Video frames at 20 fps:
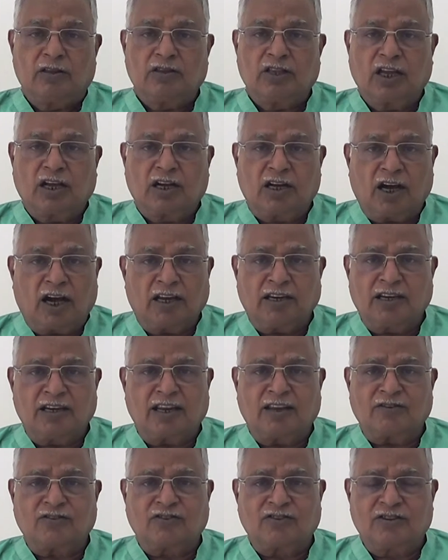the
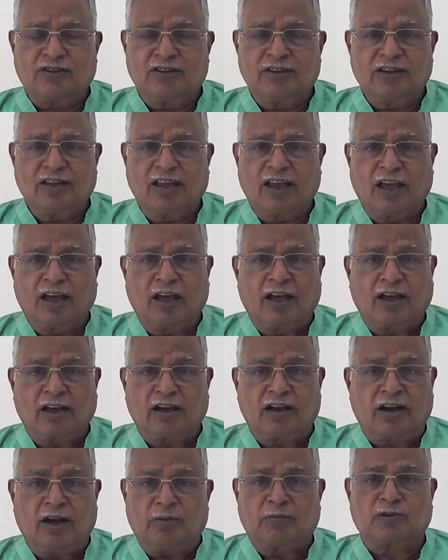kindness
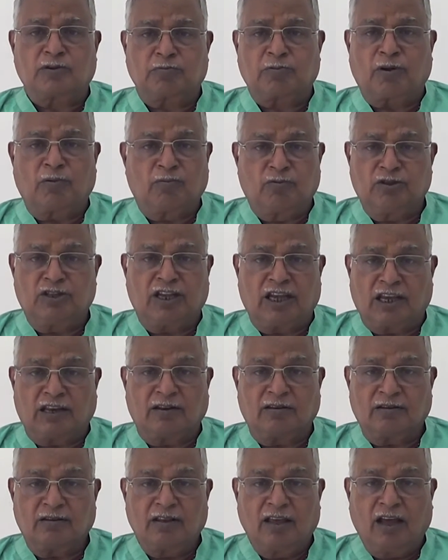comes from
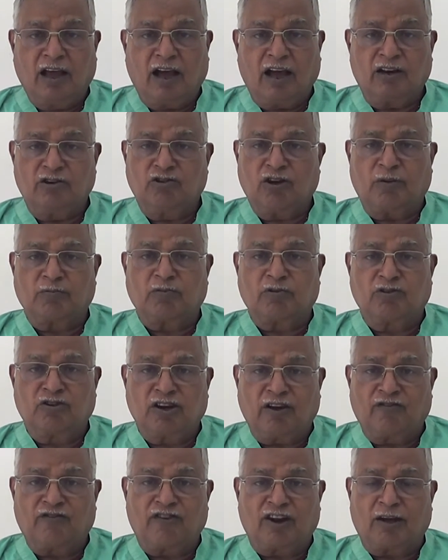within, and you have to
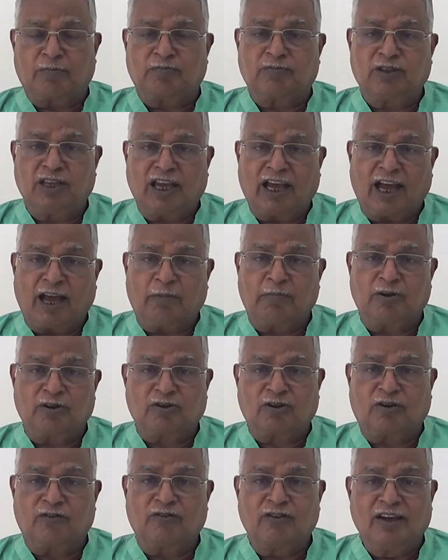develop the
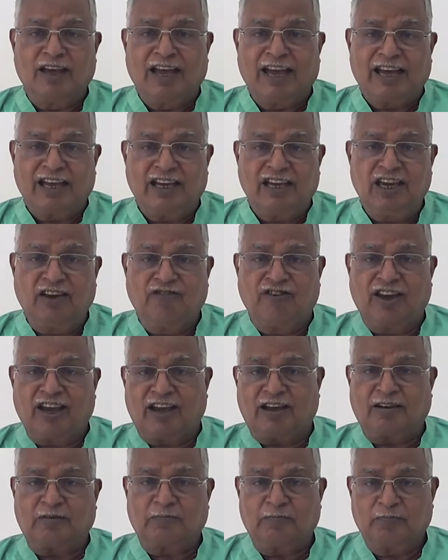habit of
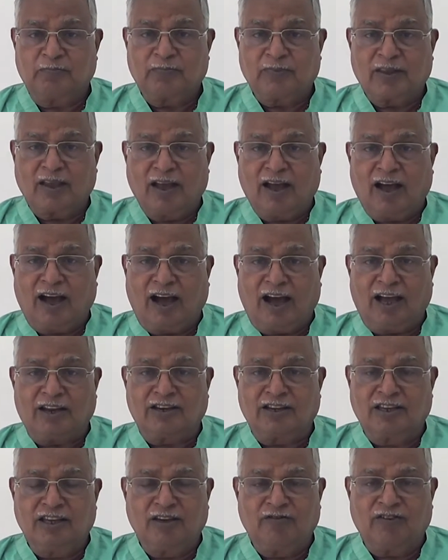giving.
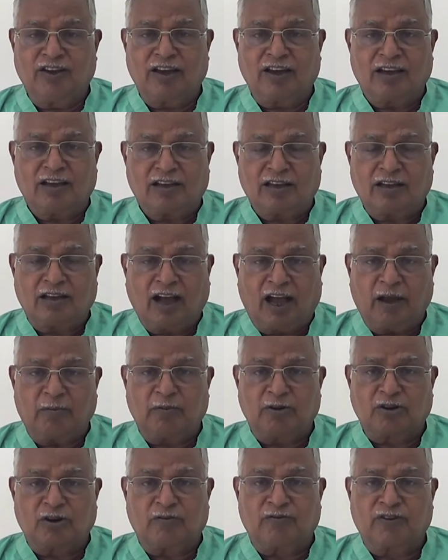And
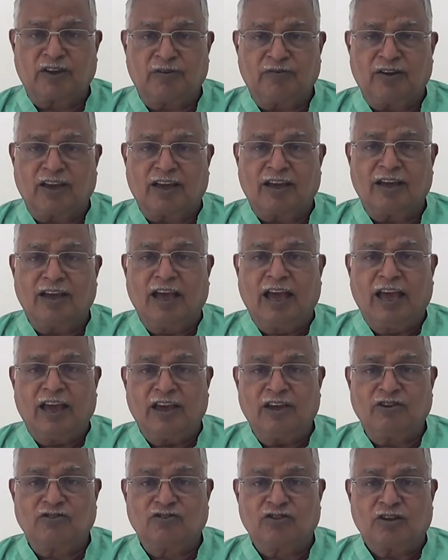habit of giving
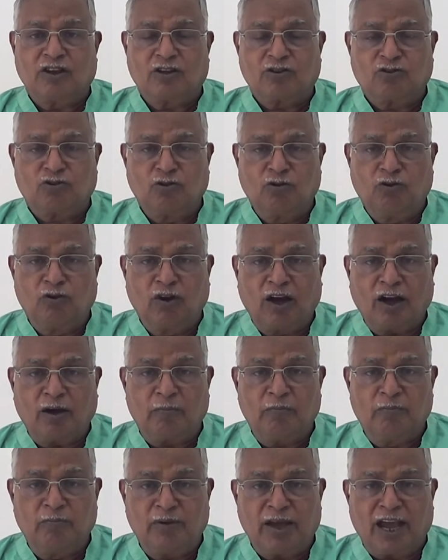is to
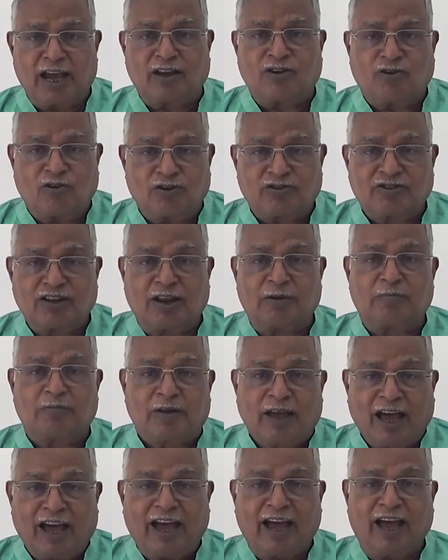make
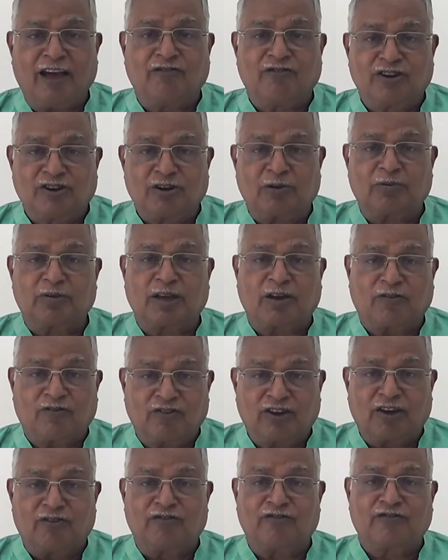yourself habit of
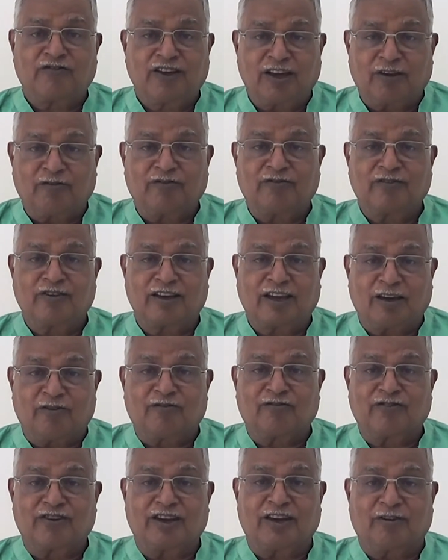giving. Give, give,
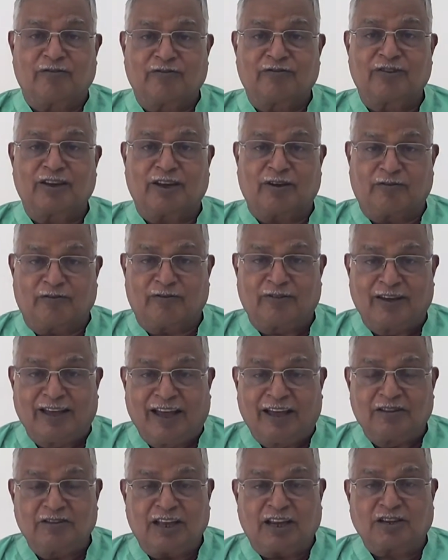give, give, give.
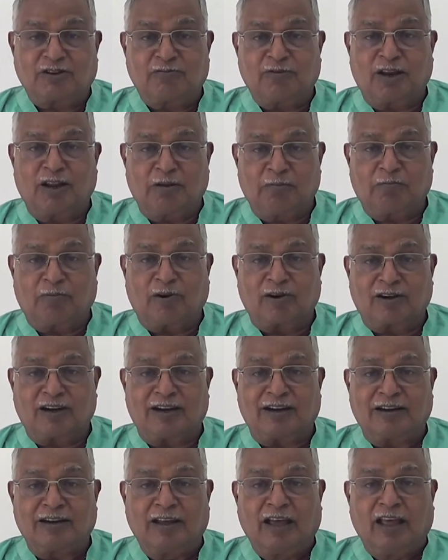That's very
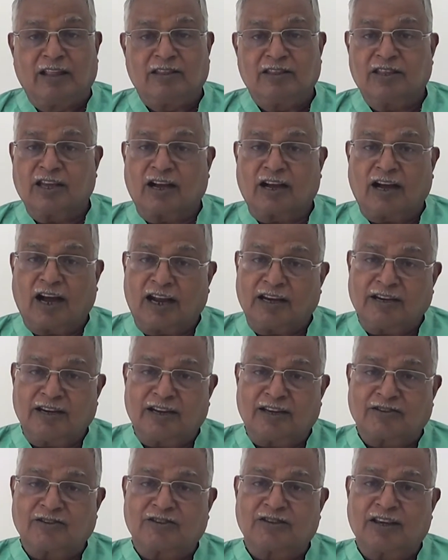important. The
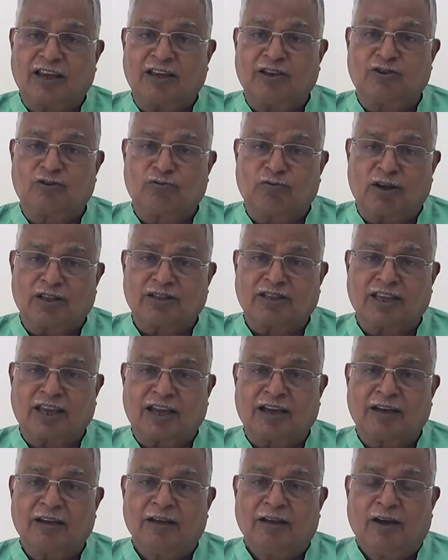kindness is one
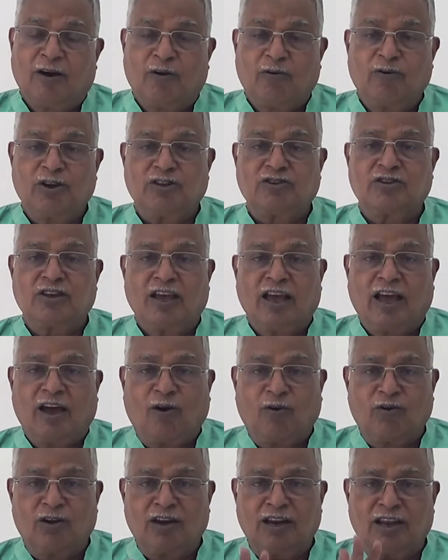thing which
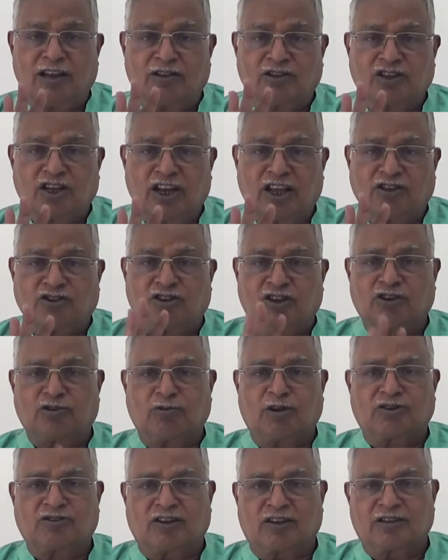only in 3
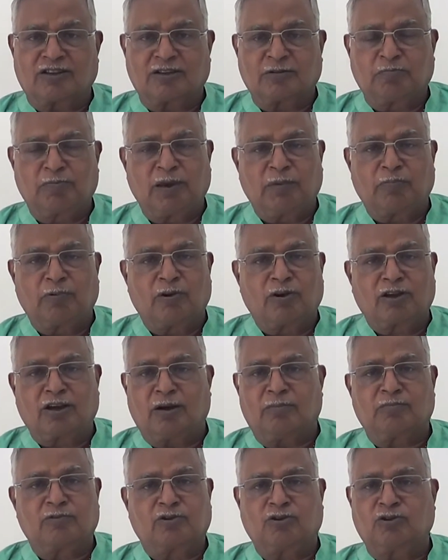situations people
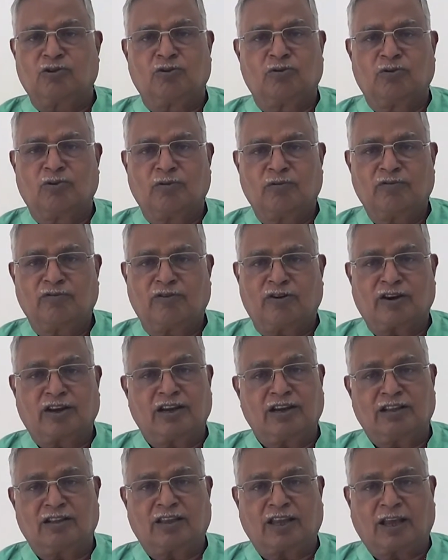come to you for
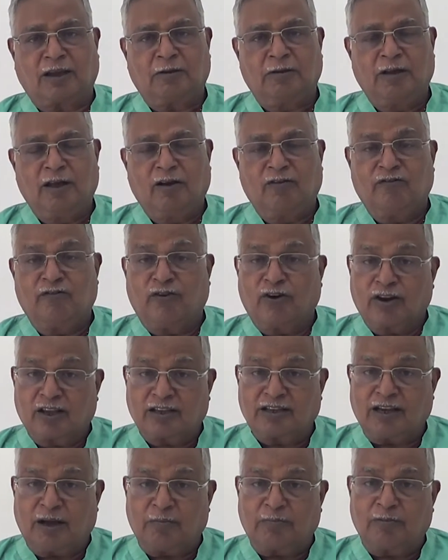anything. For
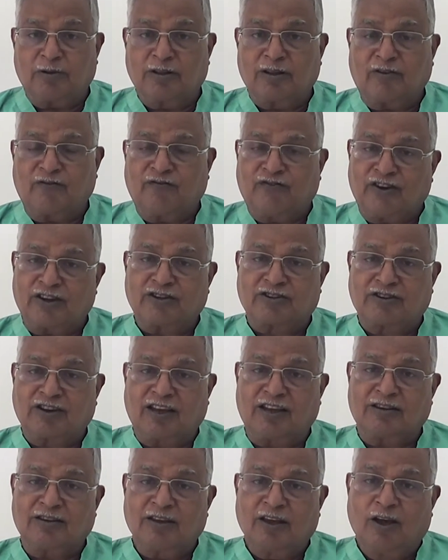example, the first
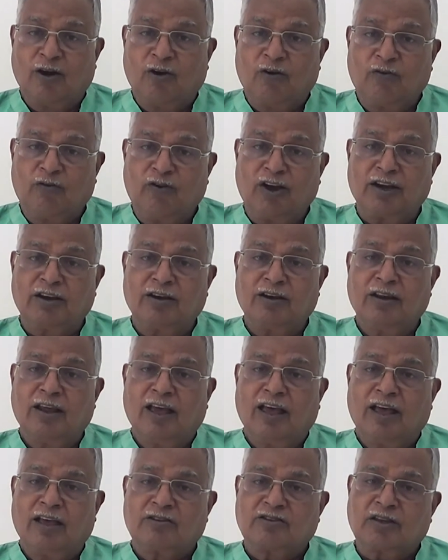is when
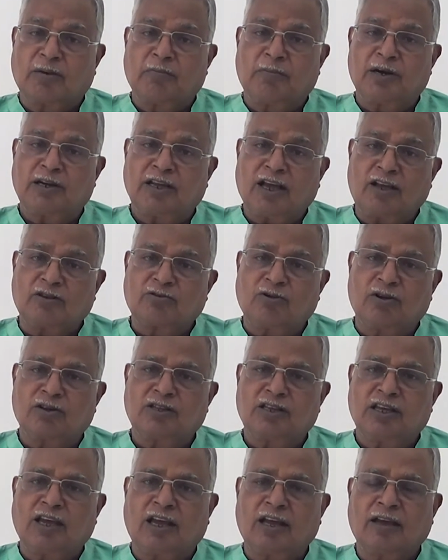somebody has
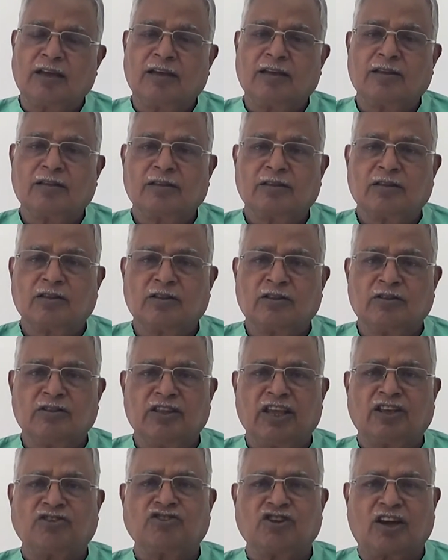got the
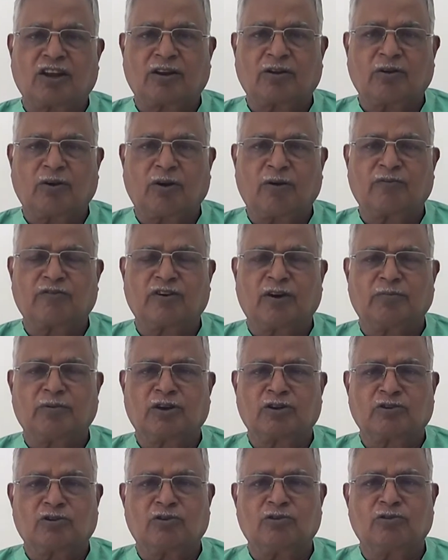nature of
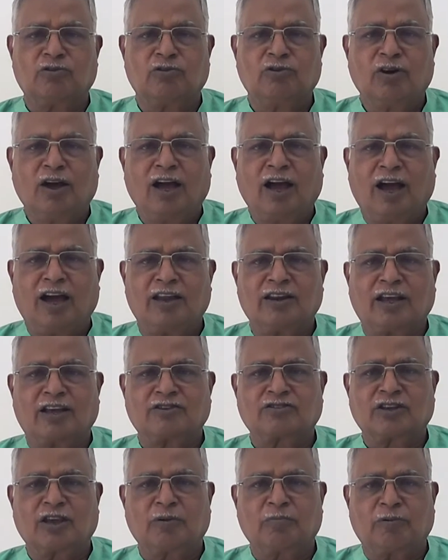coming to you and
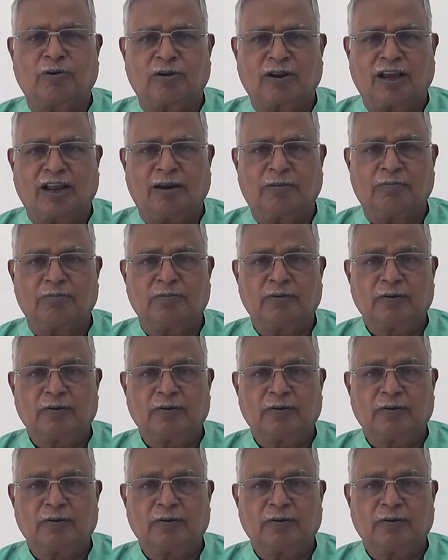asking for help.